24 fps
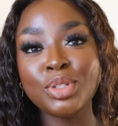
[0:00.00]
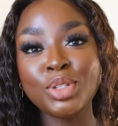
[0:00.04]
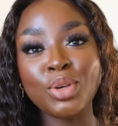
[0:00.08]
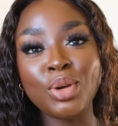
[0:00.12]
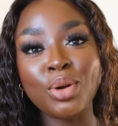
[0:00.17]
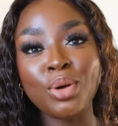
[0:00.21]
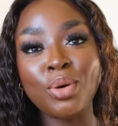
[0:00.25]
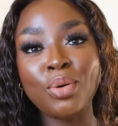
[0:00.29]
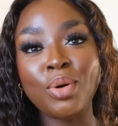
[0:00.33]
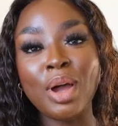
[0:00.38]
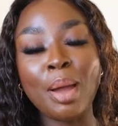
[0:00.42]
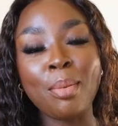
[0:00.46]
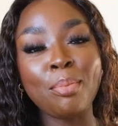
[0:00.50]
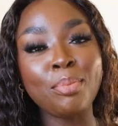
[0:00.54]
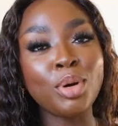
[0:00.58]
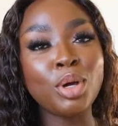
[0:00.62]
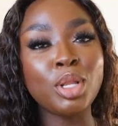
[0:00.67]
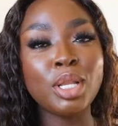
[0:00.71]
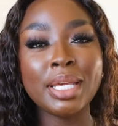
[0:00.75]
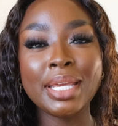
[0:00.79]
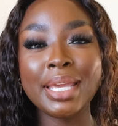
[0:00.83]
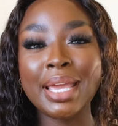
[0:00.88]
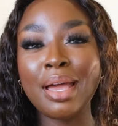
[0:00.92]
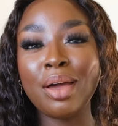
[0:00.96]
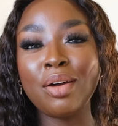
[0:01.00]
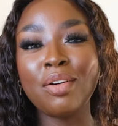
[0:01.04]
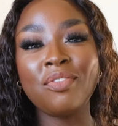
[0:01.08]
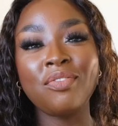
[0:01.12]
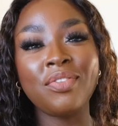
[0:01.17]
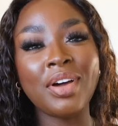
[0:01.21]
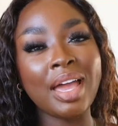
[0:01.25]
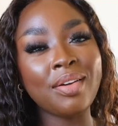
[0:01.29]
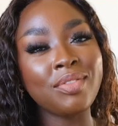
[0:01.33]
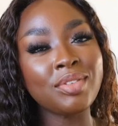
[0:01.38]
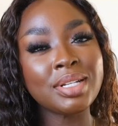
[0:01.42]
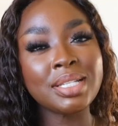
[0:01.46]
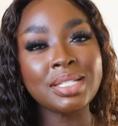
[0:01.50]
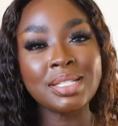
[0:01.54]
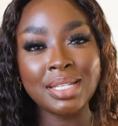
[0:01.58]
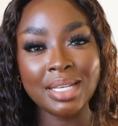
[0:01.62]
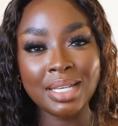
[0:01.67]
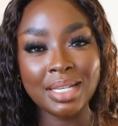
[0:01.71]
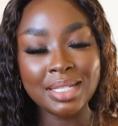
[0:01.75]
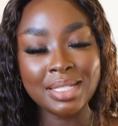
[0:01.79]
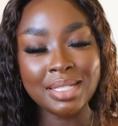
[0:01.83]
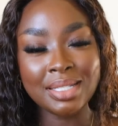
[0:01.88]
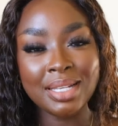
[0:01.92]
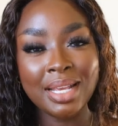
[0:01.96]
So I'm pulling out 5 or
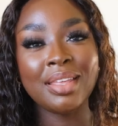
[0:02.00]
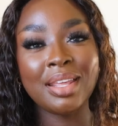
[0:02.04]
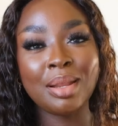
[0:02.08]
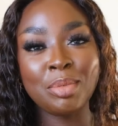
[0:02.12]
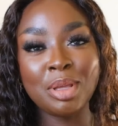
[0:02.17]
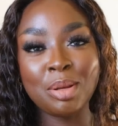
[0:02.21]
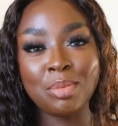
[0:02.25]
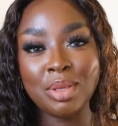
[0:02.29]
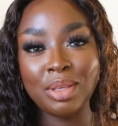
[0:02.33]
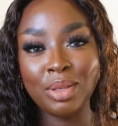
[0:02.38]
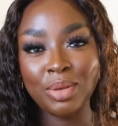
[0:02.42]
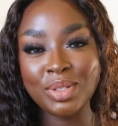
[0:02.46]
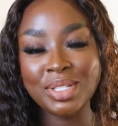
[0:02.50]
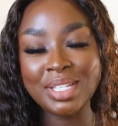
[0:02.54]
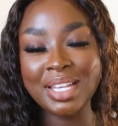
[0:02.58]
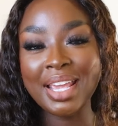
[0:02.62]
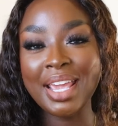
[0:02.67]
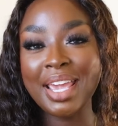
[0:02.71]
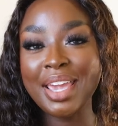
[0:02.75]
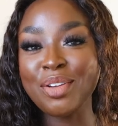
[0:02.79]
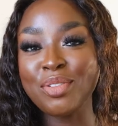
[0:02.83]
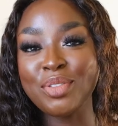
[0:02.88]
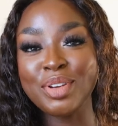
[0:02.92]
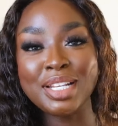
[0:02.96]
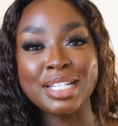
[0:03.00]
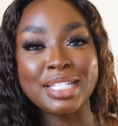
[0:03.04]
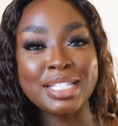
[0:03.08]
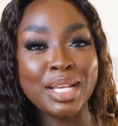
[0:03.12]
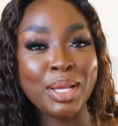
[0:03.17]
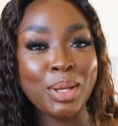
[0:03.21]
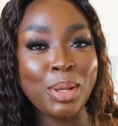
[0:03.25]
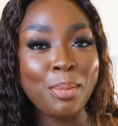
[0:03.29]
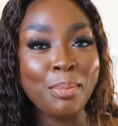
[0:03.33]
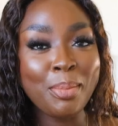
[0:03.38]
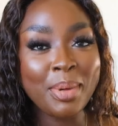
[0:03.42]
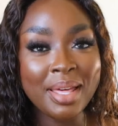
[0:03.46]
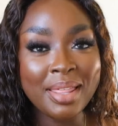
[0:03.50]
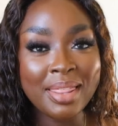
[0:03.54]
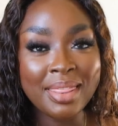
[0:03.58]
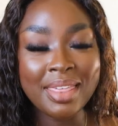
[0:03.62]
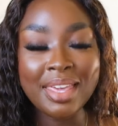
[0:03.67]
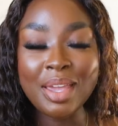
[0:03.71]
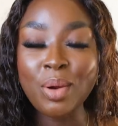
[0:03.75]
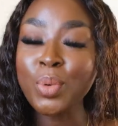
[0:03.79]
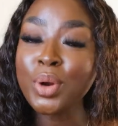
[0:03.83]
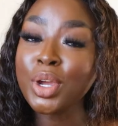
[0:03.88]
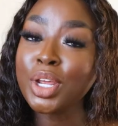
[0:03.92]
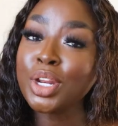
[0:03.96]
6 that I'm going to be using every single
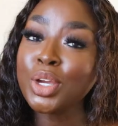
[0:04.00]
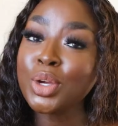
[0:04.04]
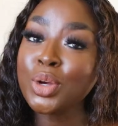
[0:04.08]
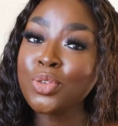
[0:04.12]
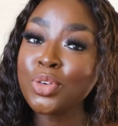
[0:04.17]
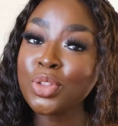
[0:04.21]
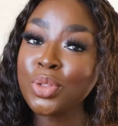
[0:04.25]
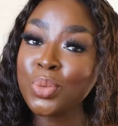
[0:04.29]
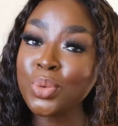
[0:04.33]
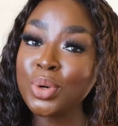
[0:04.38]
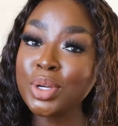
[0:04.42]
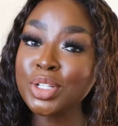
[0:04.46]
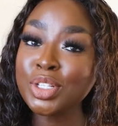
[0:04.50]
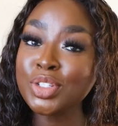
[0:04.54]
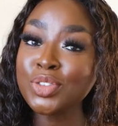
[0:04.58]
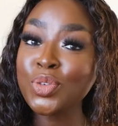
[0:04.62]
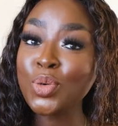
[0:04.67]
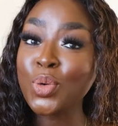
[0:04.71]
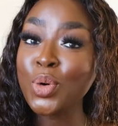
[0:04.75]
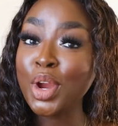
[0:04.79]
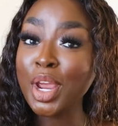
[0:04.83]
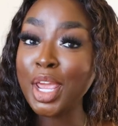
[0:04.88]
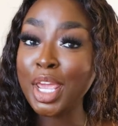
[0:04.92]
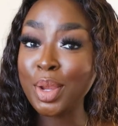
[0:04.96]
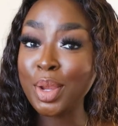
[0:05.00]
month, and we're going to go over the ones for